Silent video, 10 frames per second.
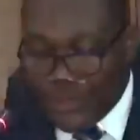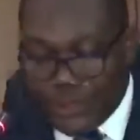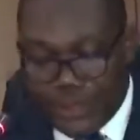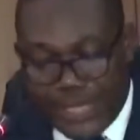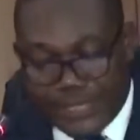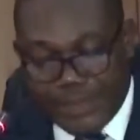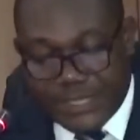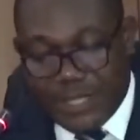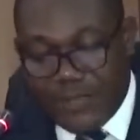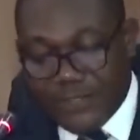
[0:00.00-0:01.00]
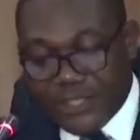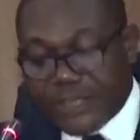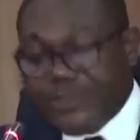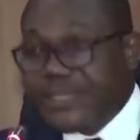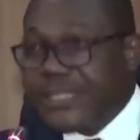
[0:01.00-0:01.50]
You, as Mr.
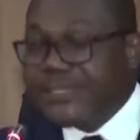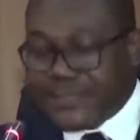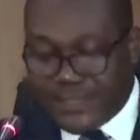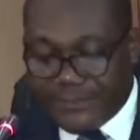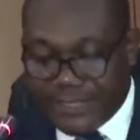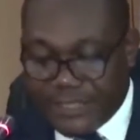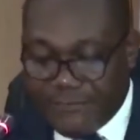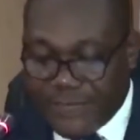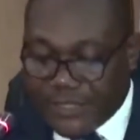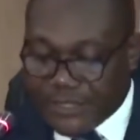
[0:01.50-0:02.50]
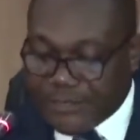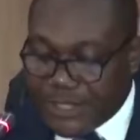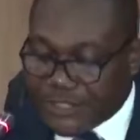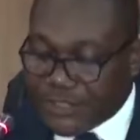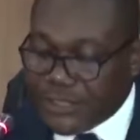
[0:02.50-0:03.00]
Governor's representatives in your various
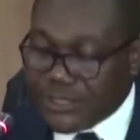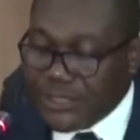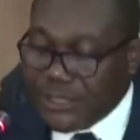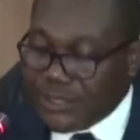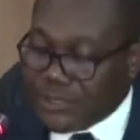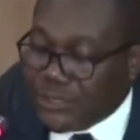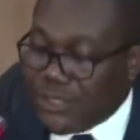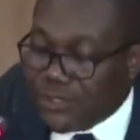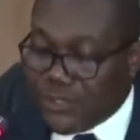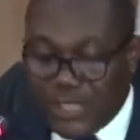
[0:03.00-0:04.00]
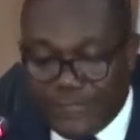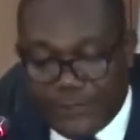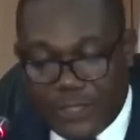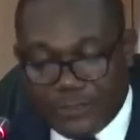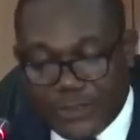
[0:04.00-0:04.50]
ministries, should also
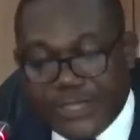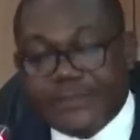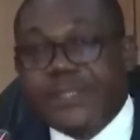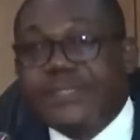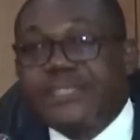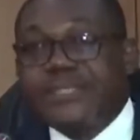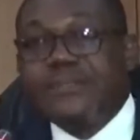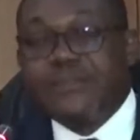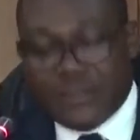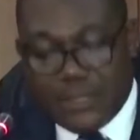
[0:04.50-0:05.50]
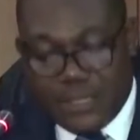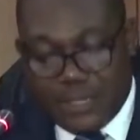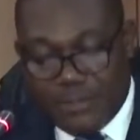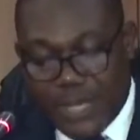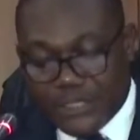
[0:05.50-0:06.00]
live up to expectation
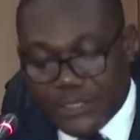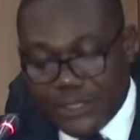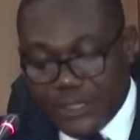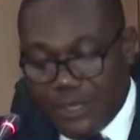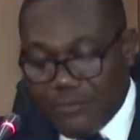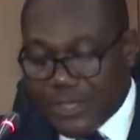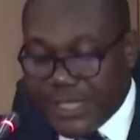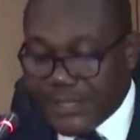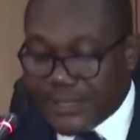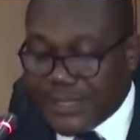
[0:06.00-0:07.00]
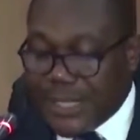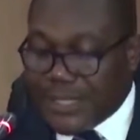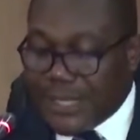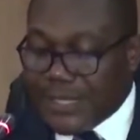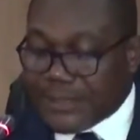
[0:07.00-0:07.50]
by showing competence
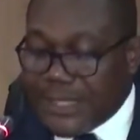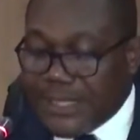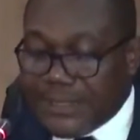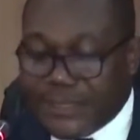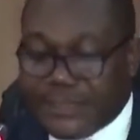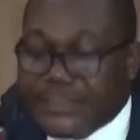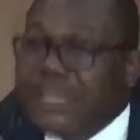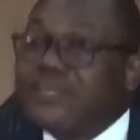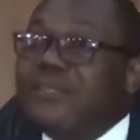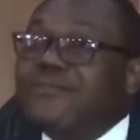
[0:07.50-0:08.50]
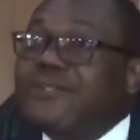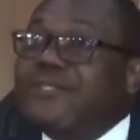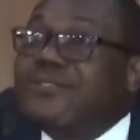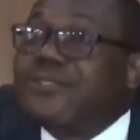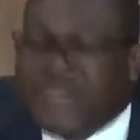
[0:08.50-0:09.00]
and character in the discharge of
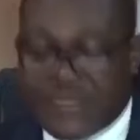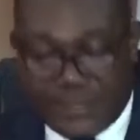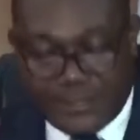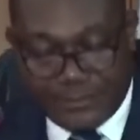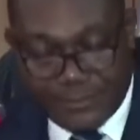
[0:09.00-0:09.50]
your duties.